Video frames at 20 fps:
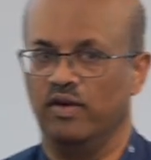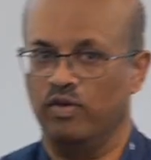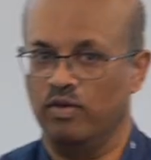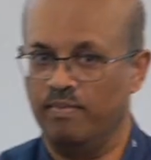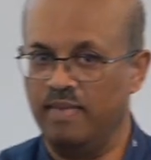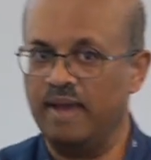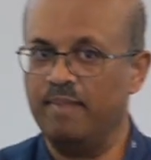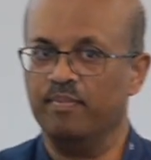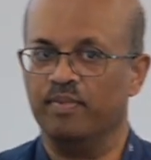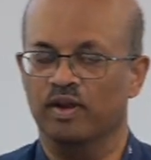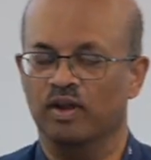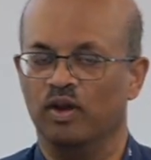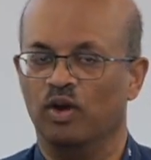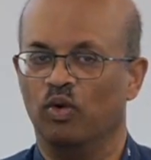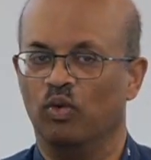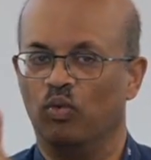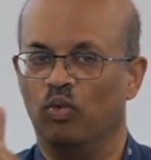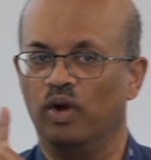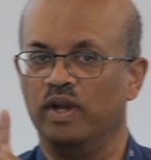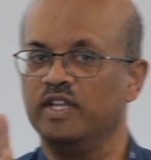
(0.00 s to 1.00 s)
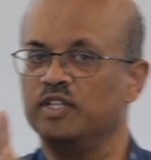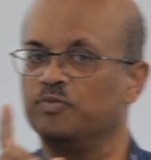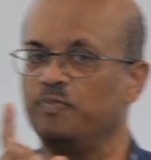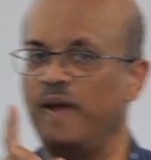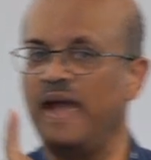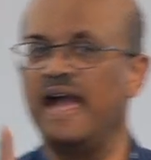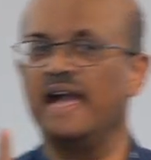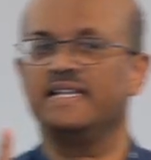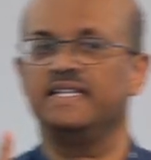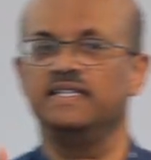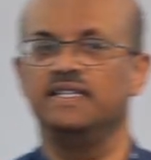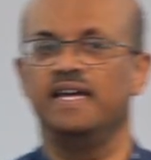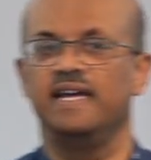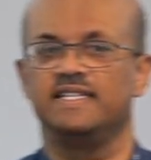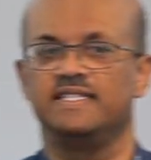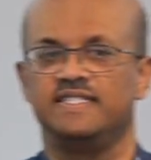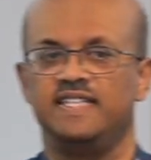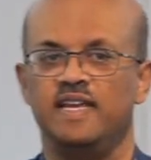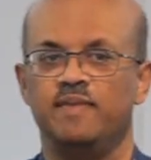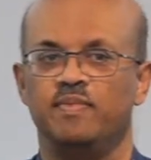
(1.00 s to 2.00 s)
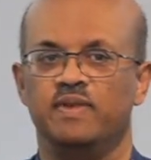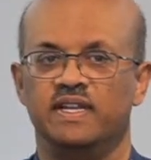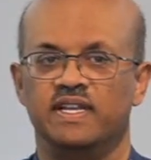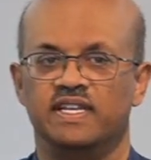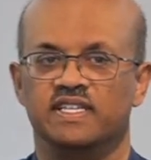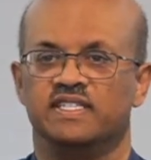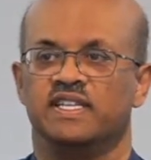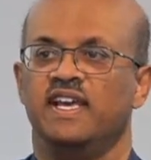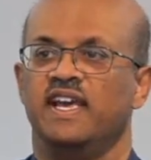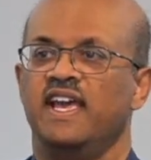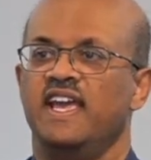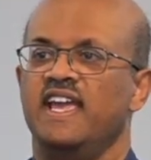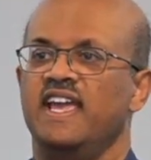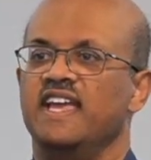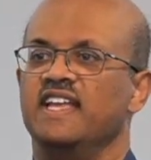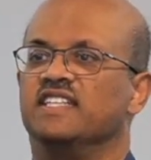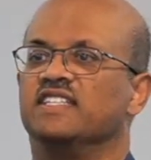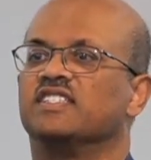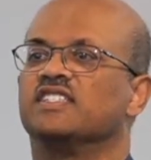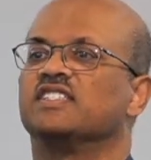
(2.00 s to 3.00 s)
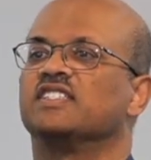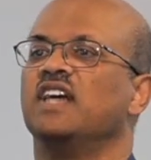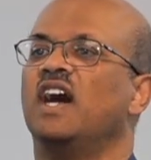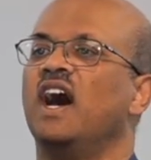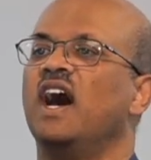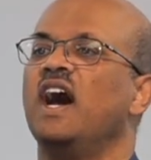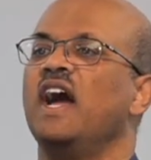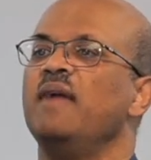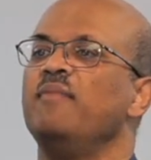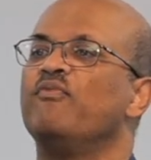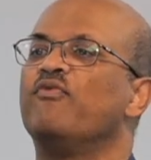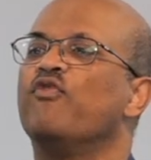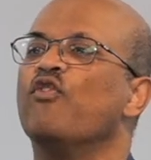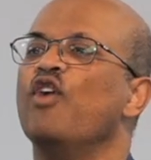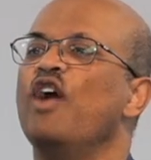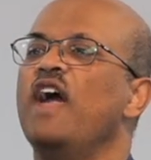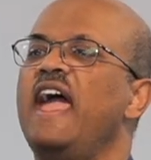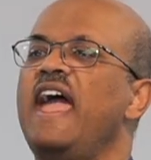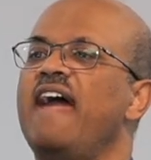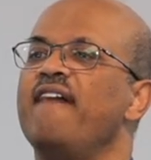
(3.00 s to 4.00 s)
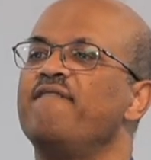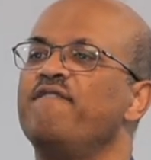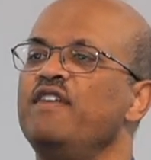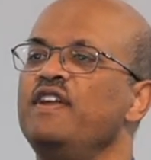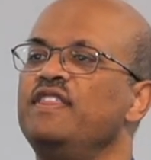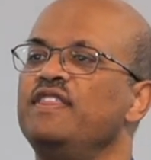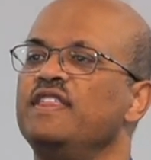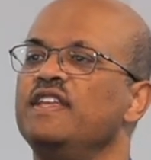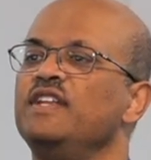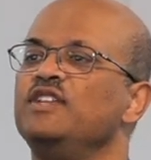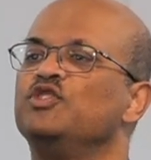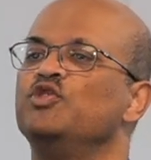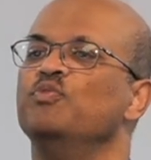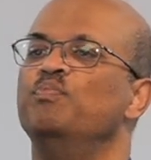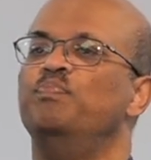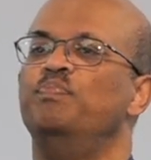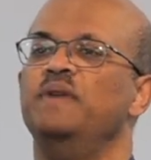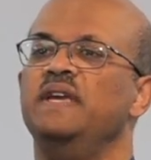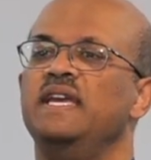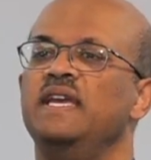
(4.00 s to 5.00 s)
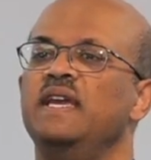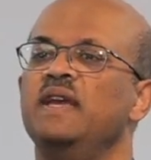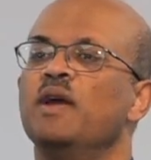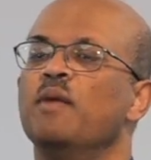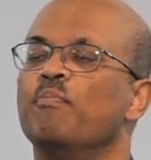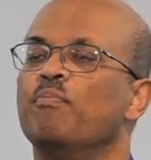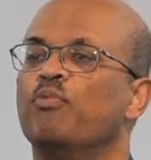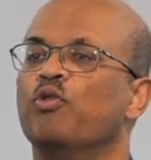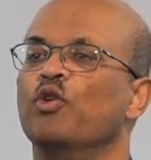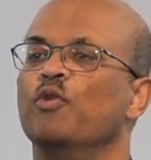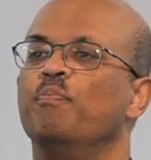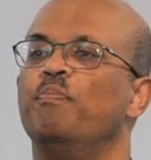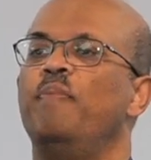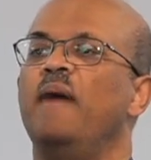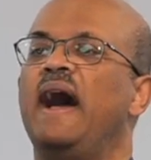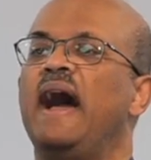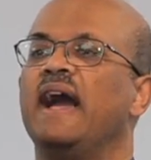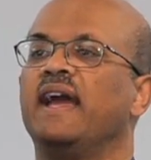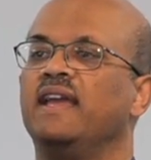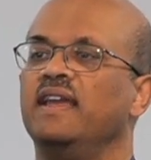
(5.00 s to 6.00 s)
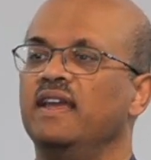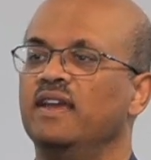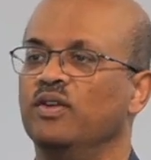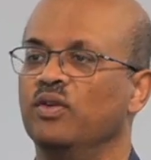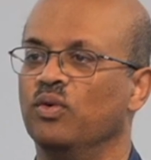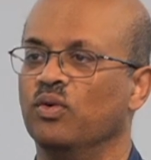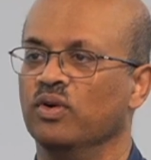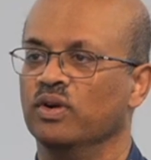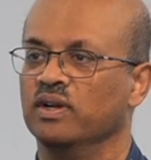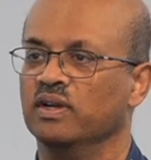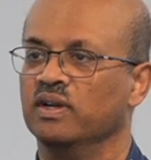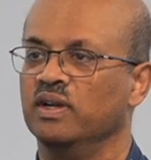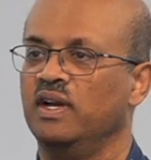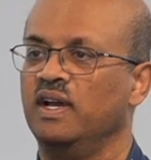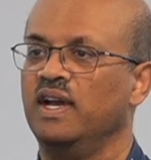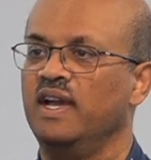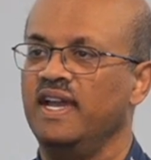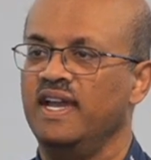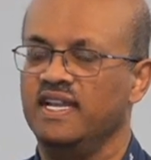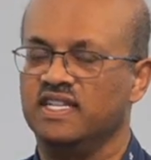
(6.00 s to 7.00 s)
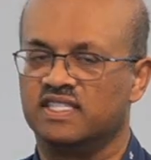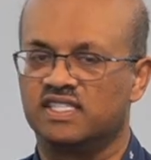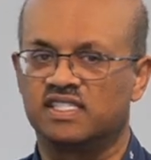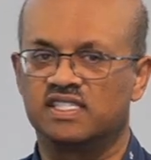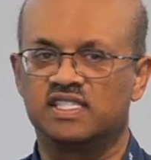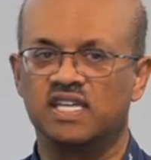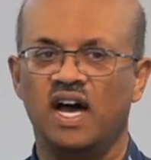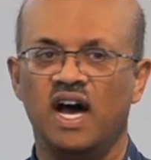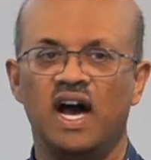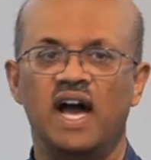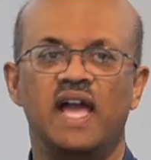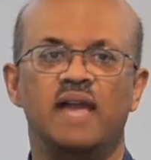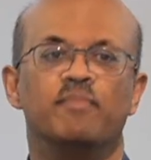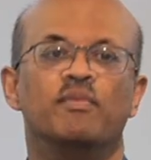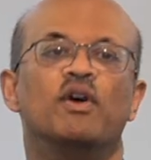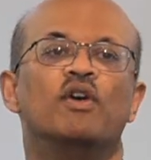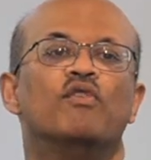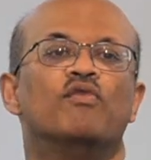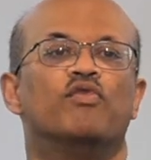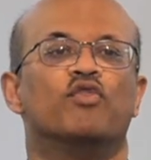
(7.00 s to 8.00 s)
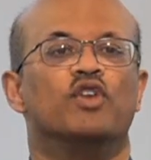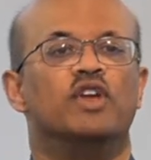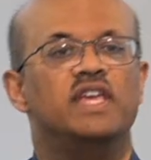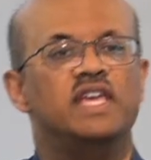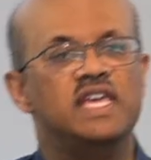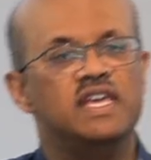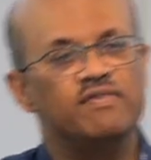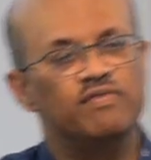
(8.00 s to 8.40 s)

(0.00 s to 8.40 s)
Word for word: Now remember, what is packed in that statement is it's time for everything to be put back in order. It's time for